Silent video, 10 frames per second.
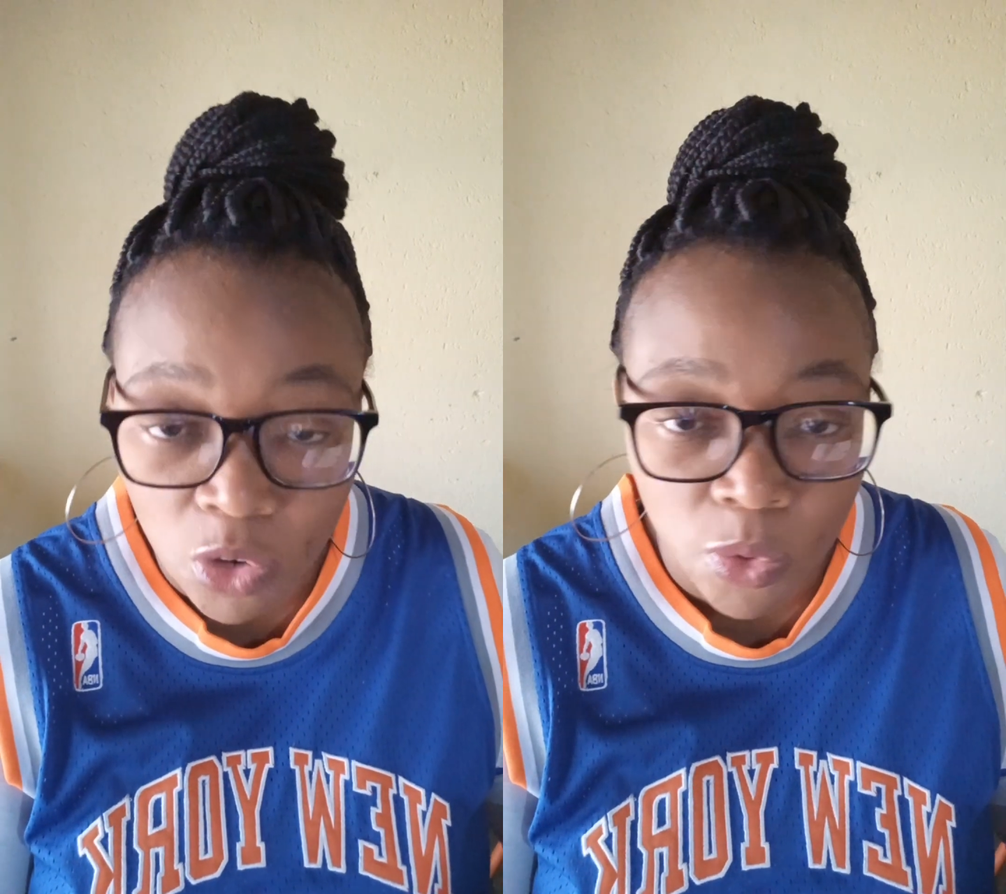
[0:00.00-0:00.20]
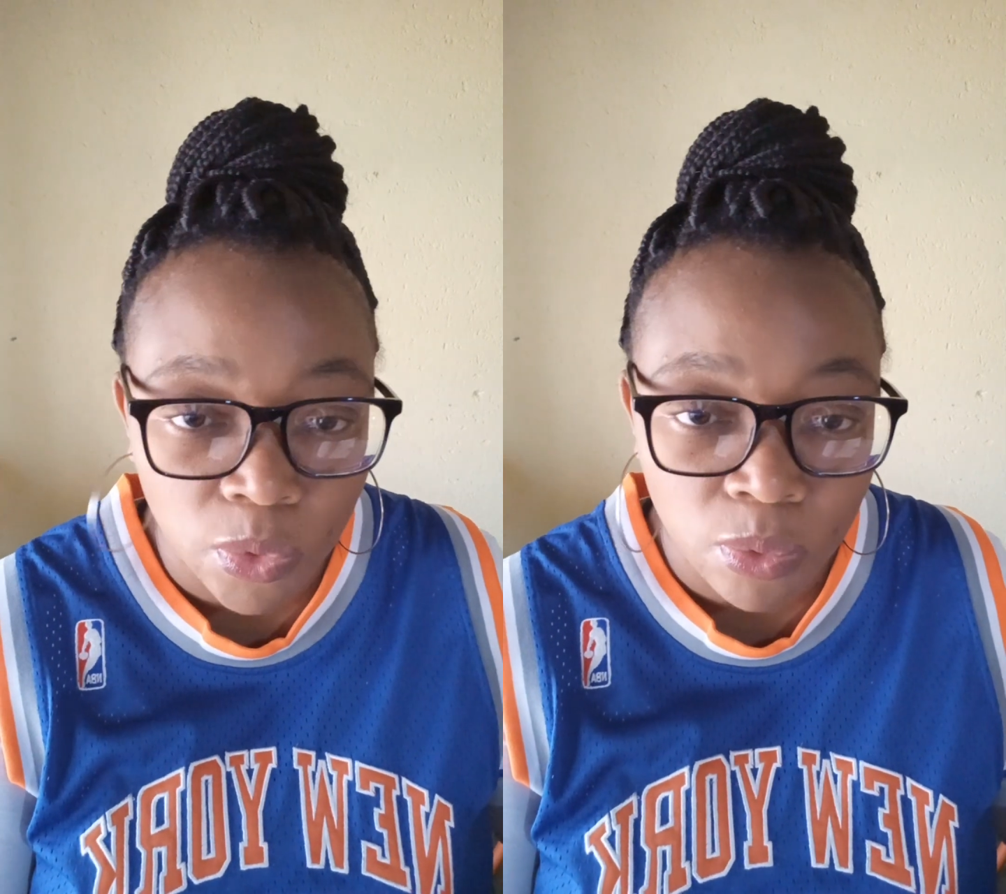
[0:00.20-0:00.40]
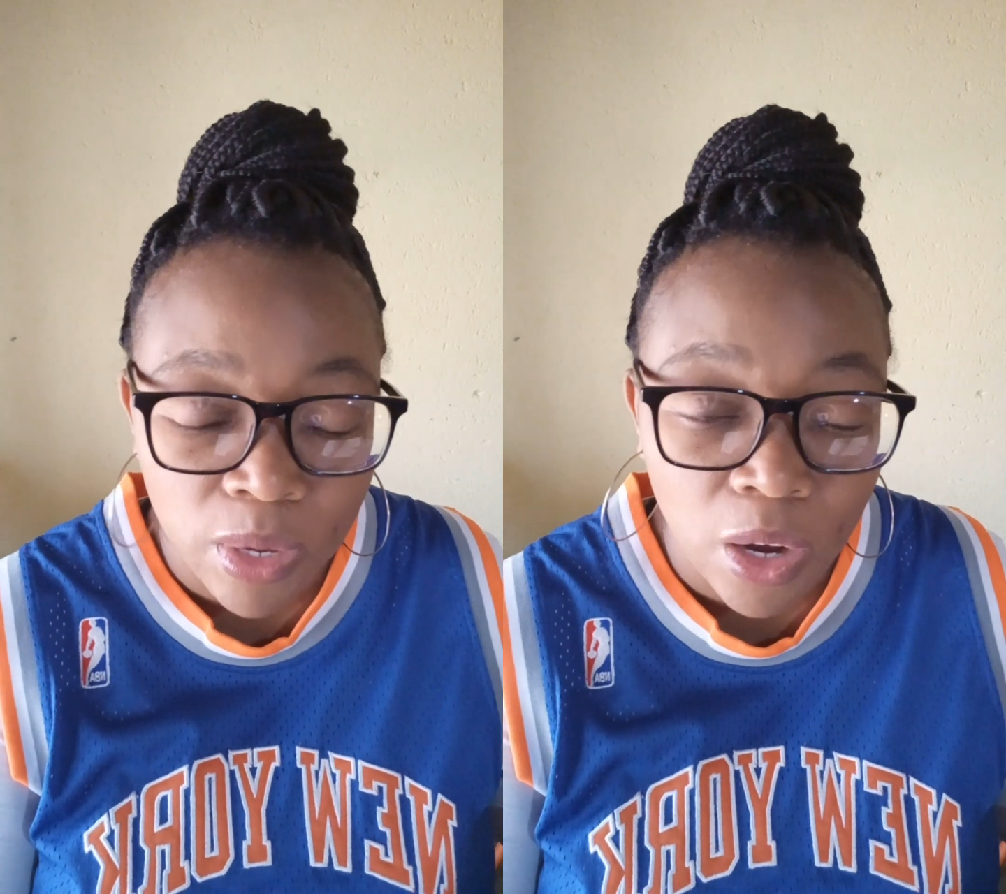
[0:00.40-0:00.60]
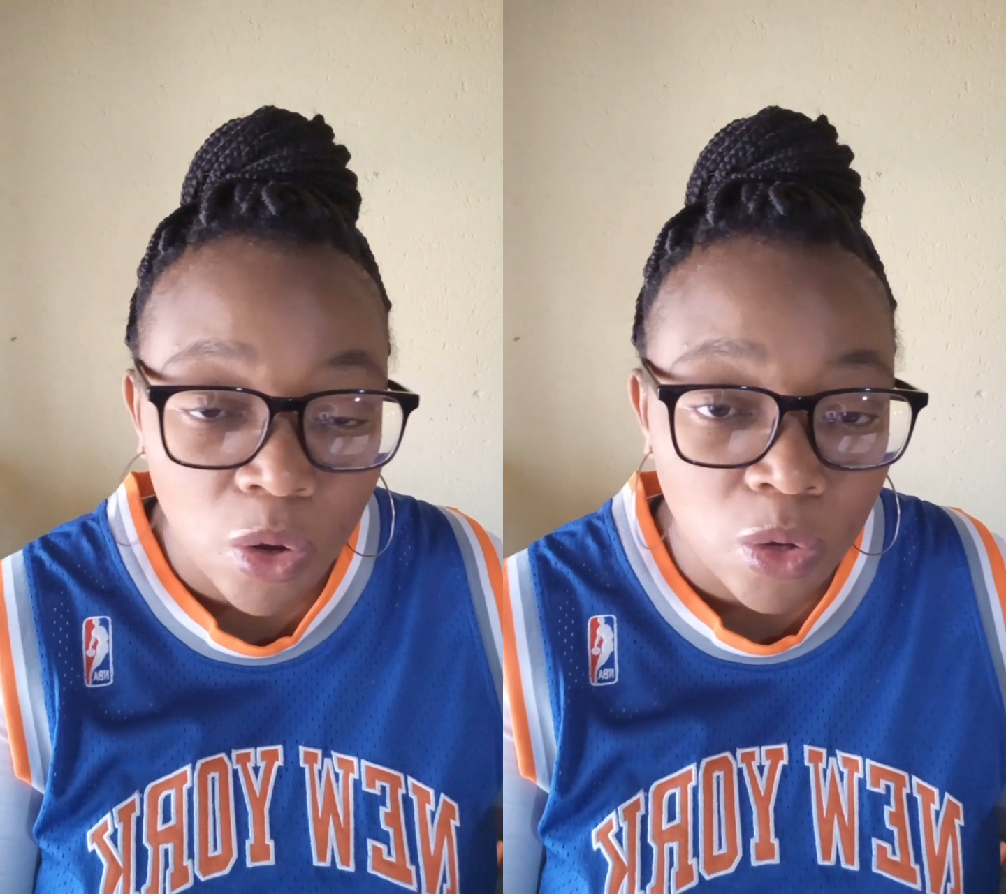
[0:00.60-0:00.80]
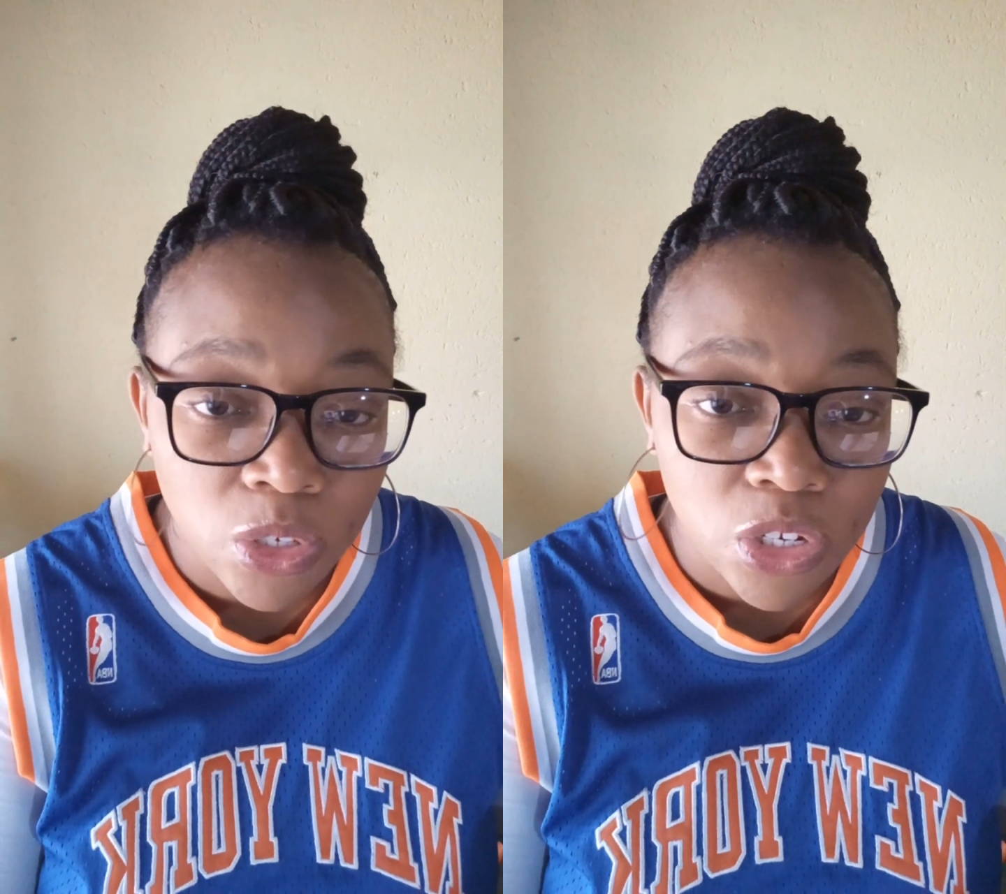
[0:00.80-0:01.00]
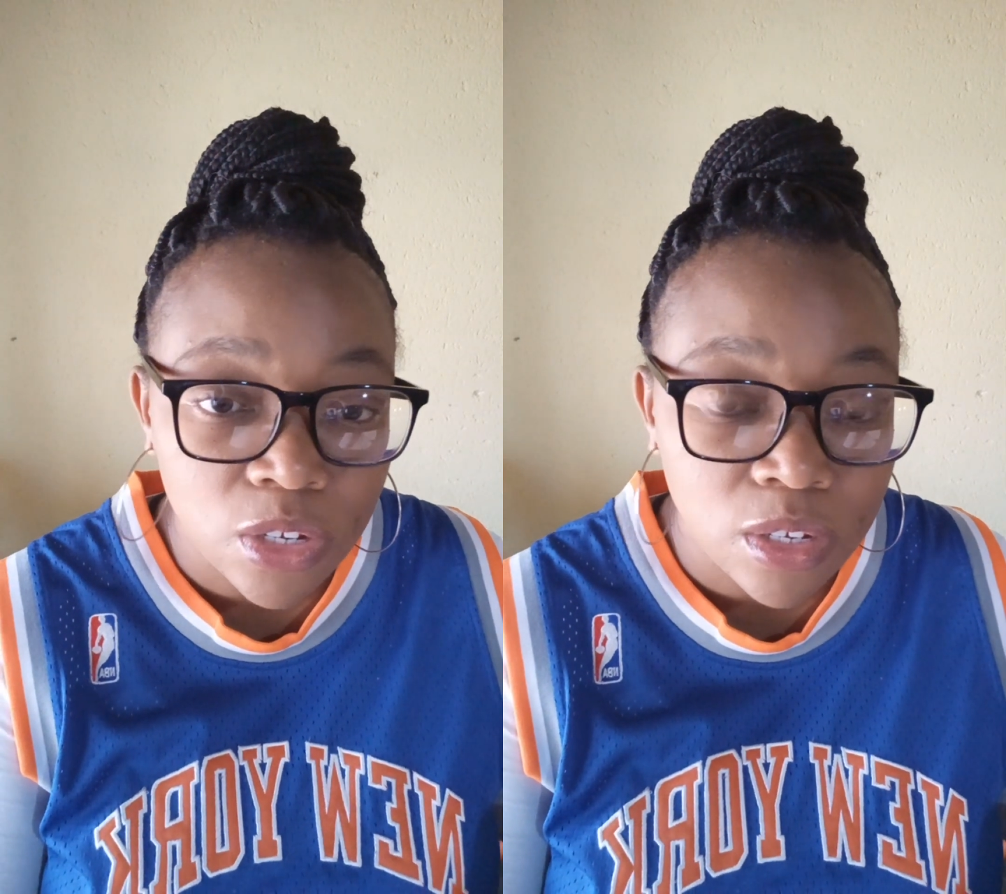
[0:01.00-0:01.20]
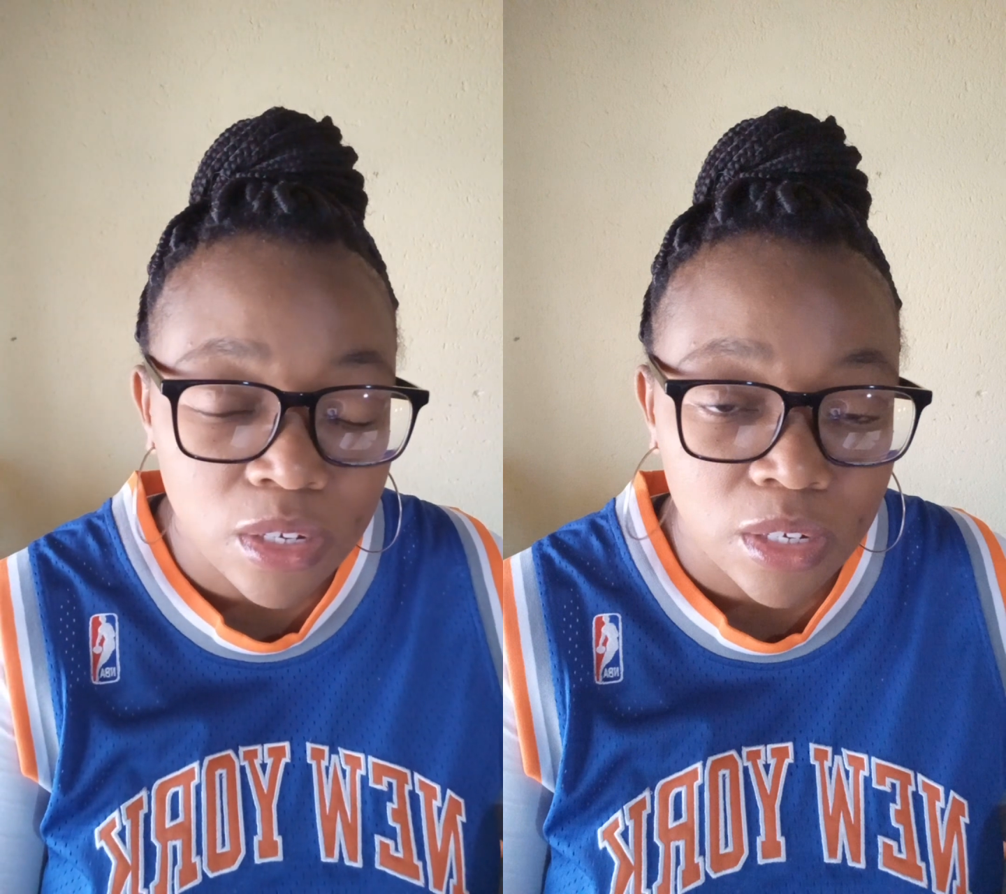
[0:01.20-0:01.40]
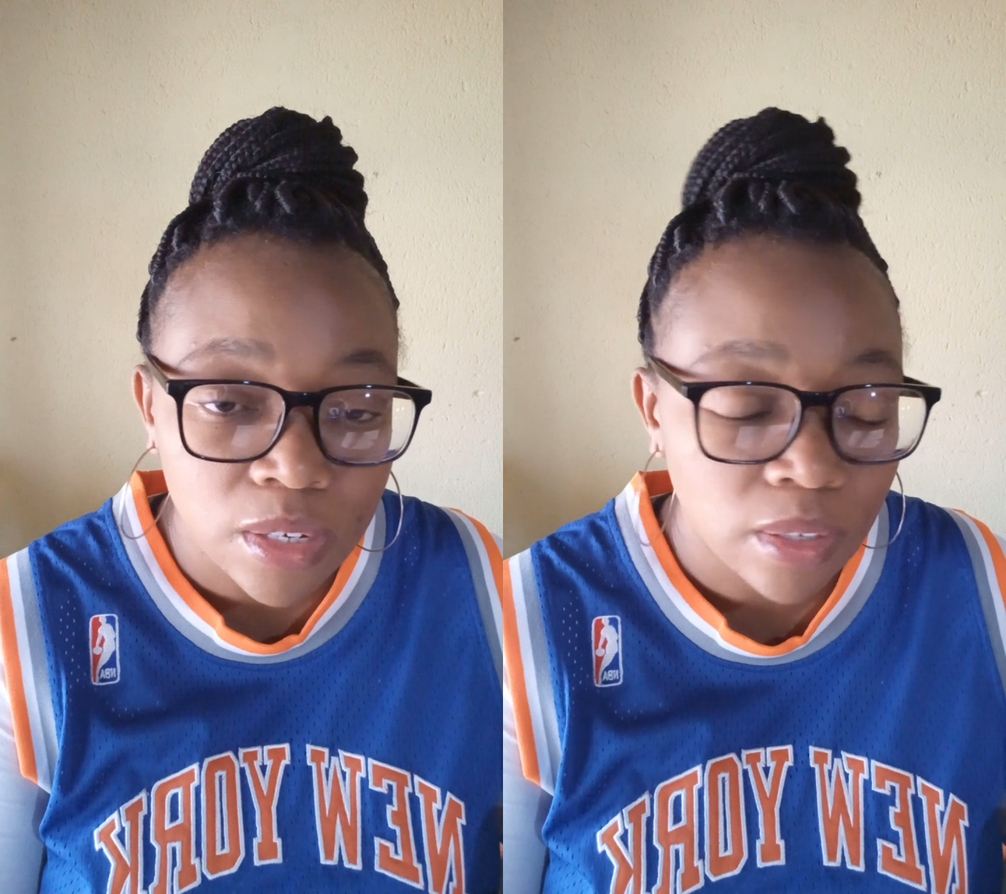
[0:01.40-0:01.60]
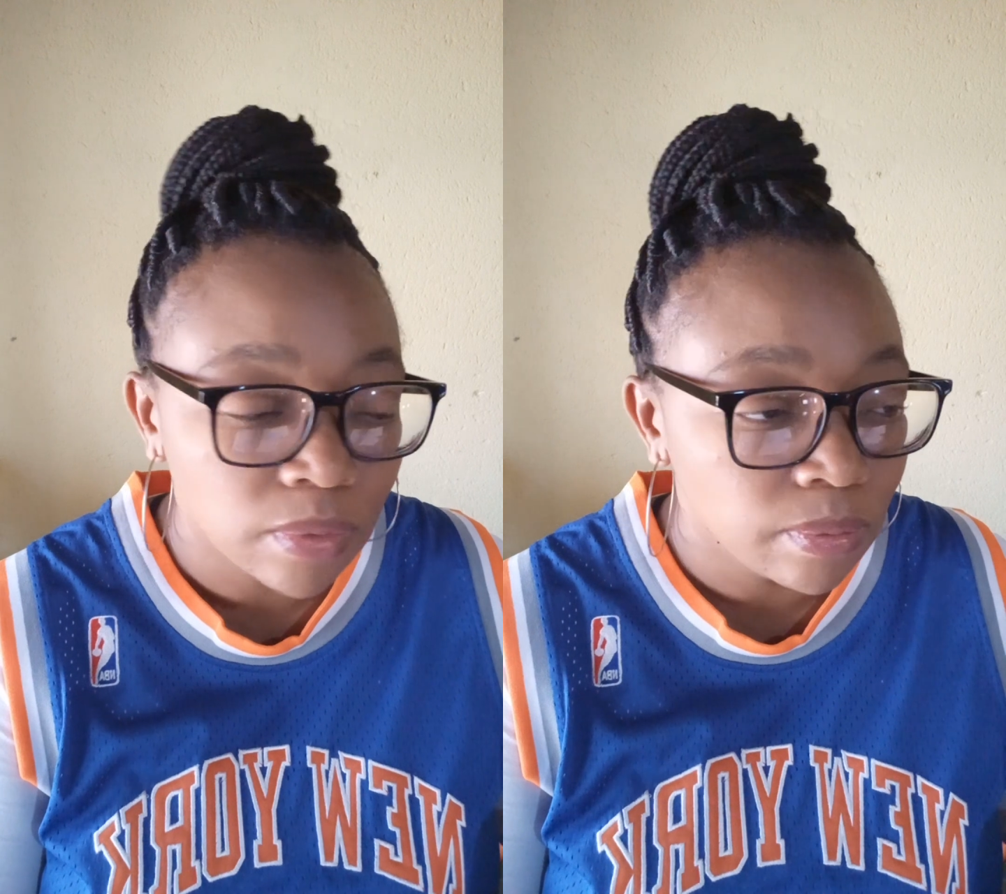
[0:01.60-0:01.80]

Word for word: own. We are all just